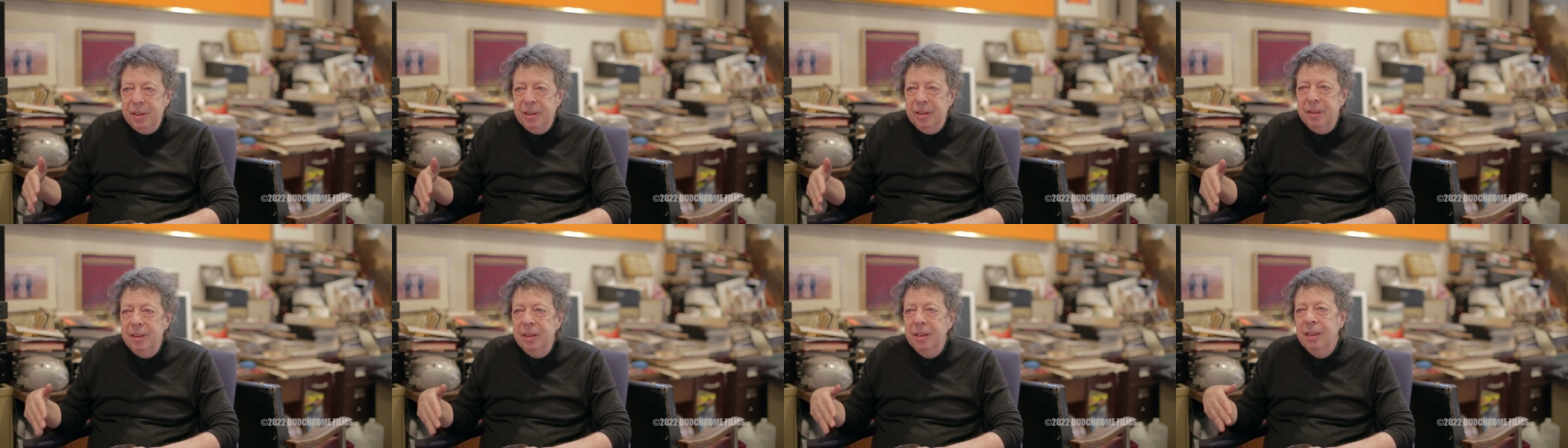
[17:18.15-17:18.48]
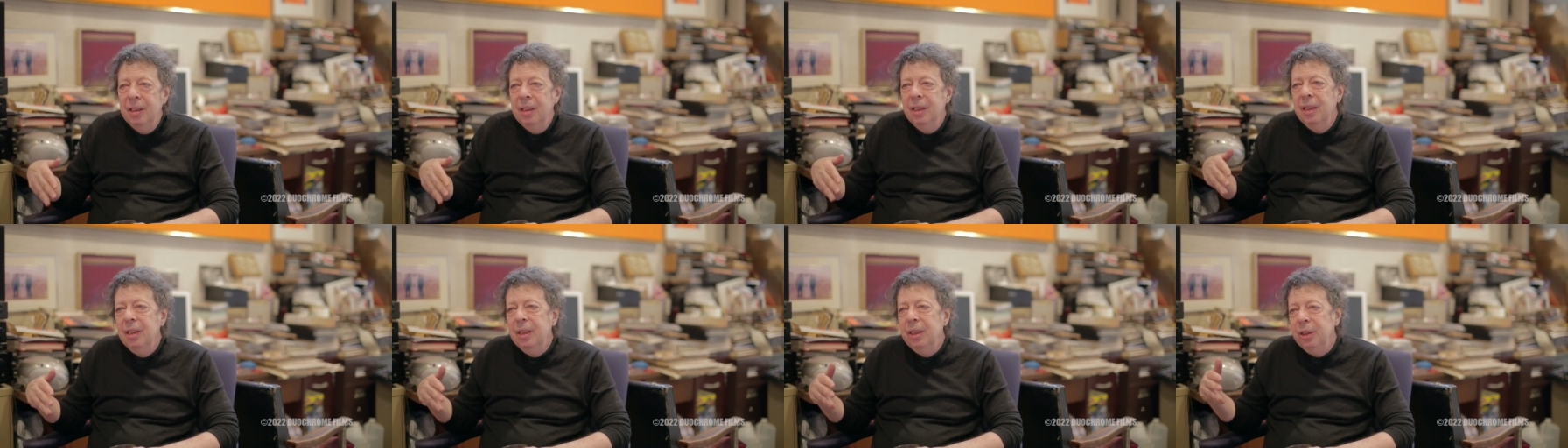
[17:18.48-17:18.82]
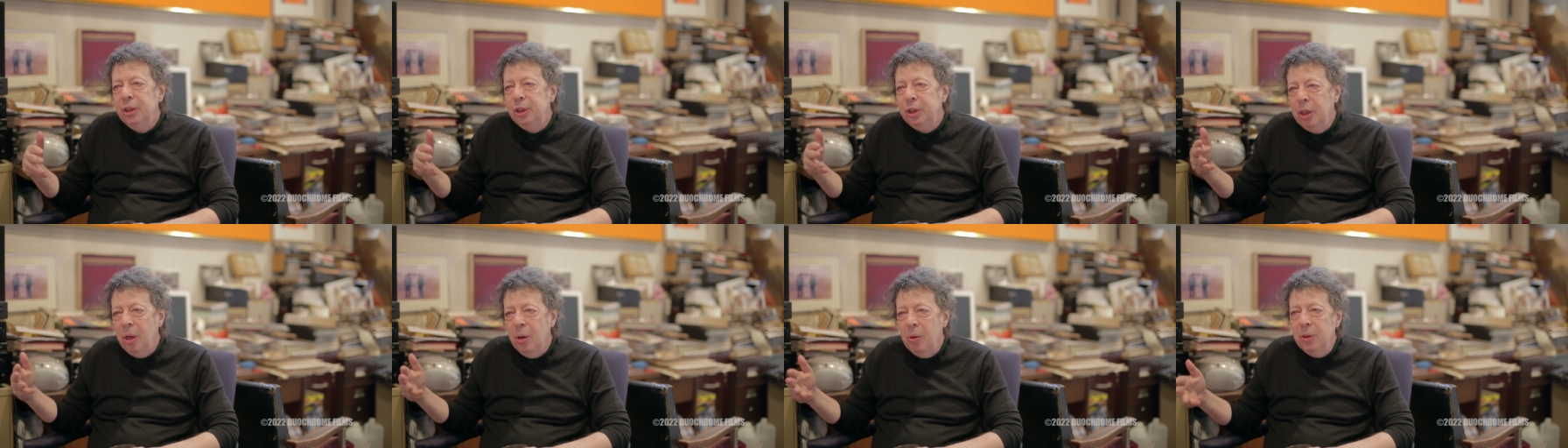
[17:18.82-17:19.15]
And,
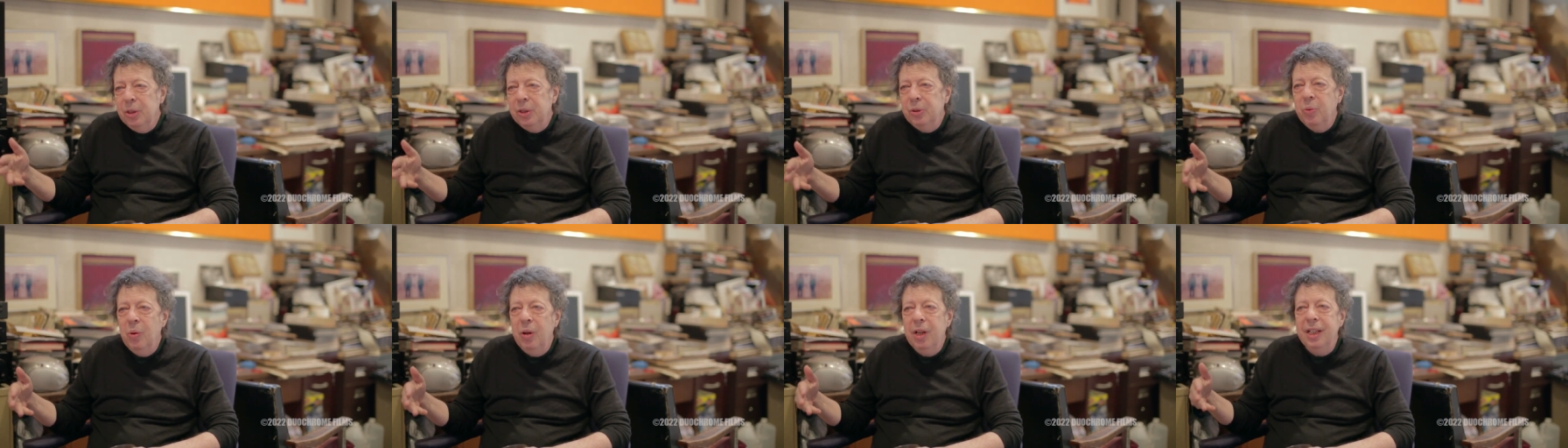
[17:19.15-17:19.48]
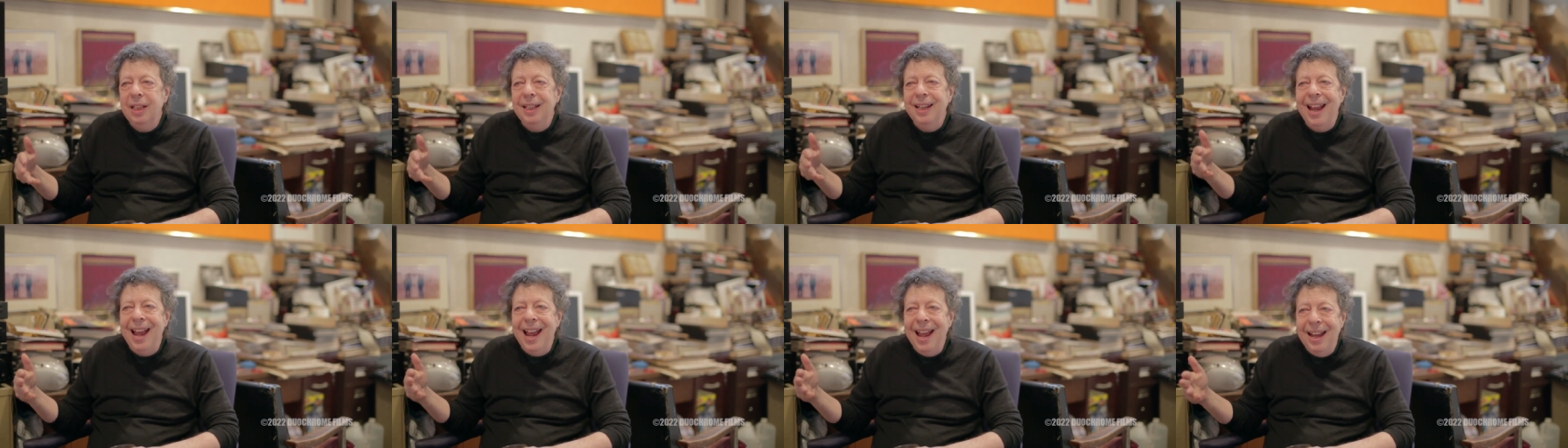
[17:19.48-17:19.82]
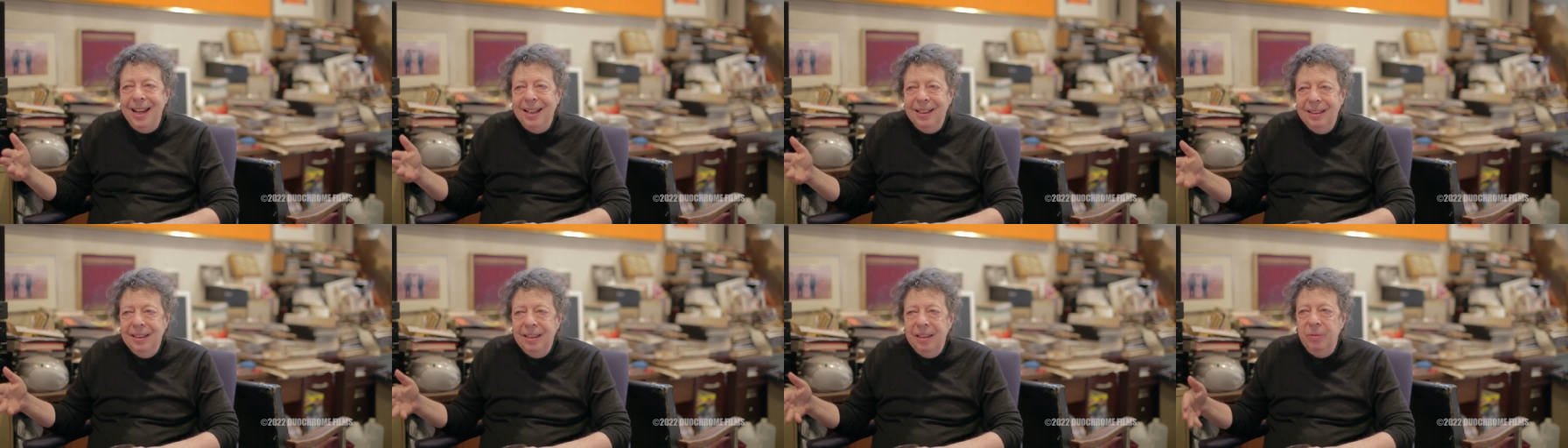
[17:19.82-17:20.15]
show us what he
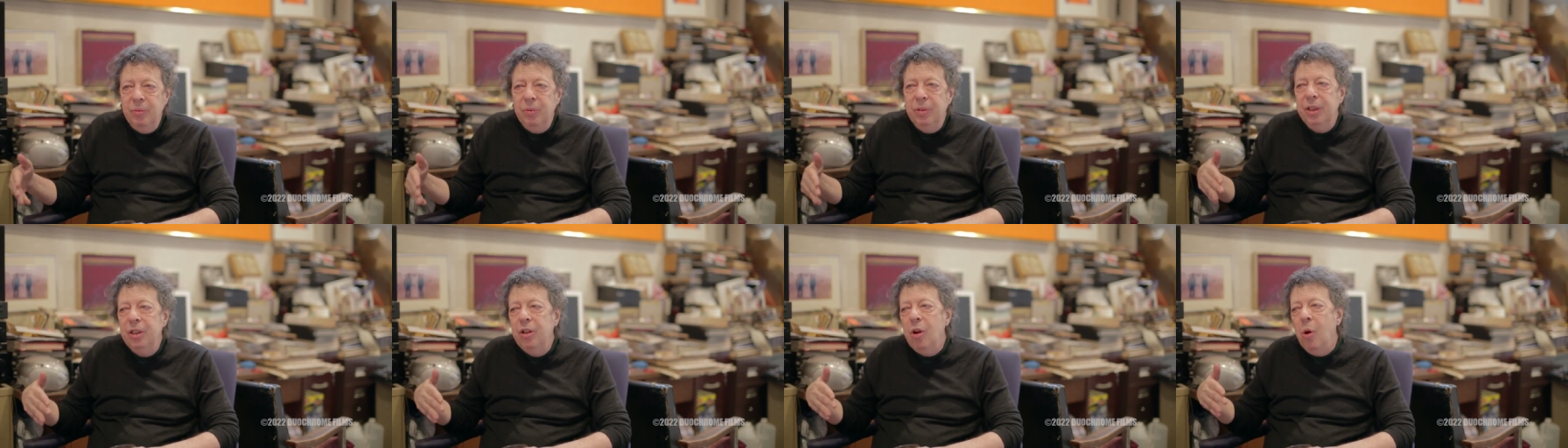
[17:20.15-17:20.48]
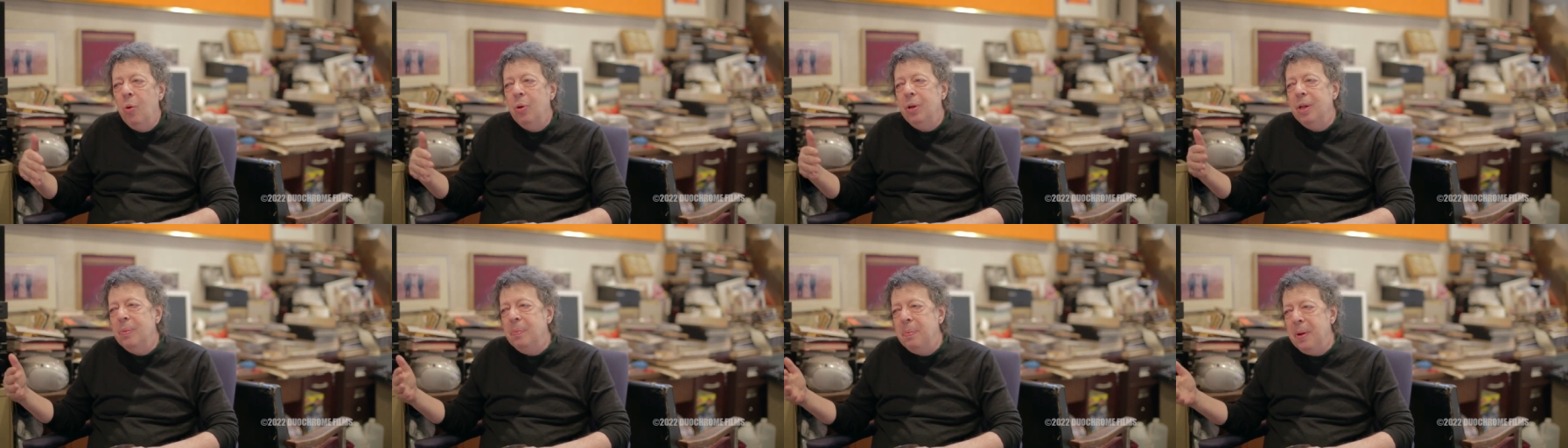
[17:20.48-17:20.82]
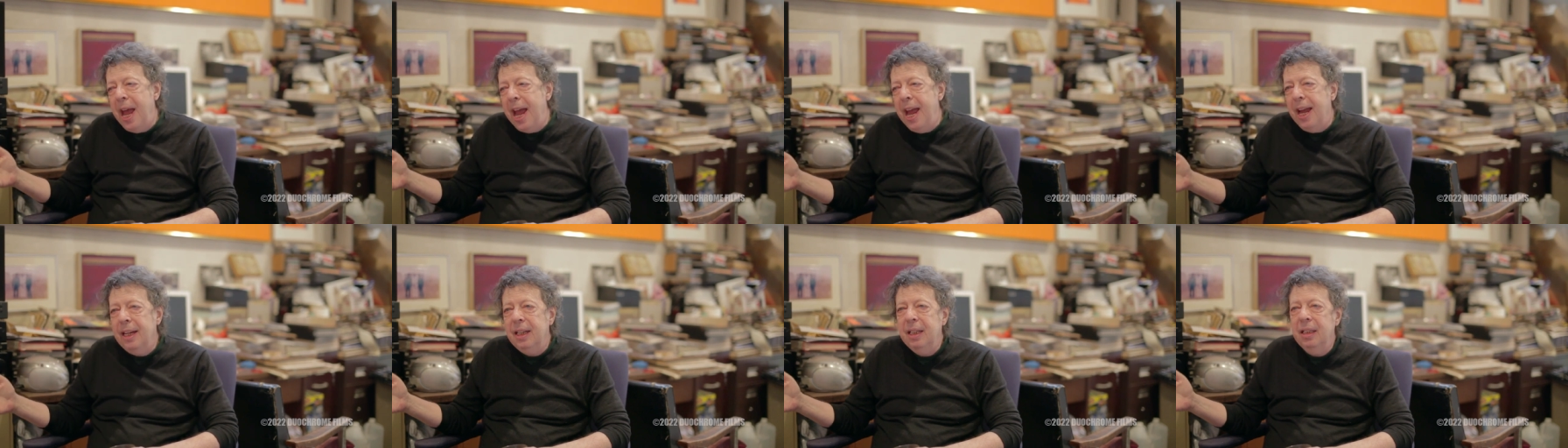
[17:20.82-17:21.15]
had, and we'd go in the
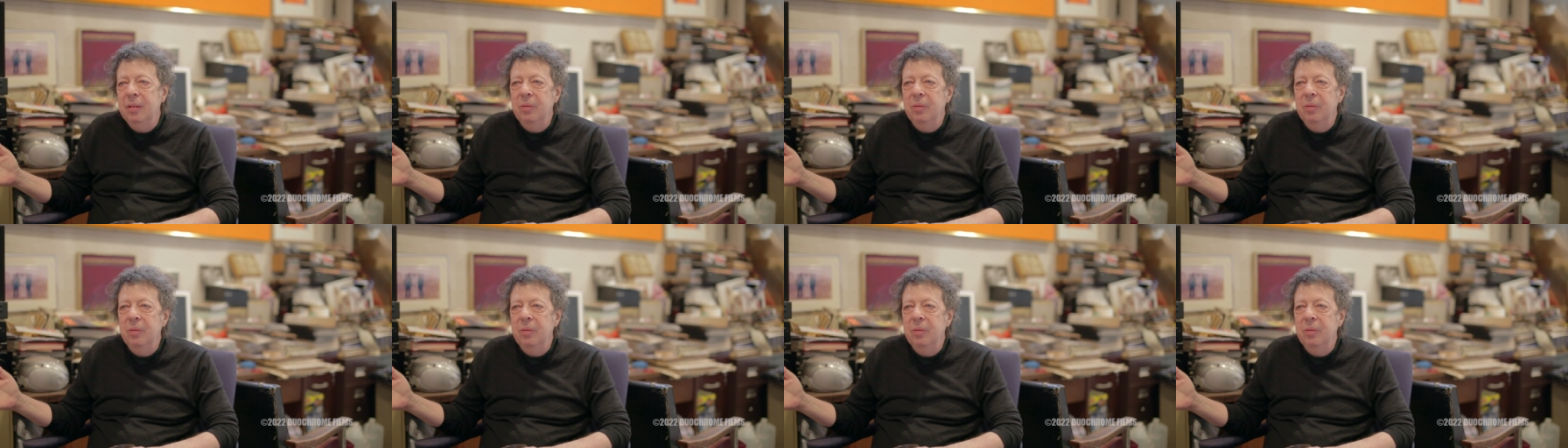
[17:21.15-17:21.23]
back,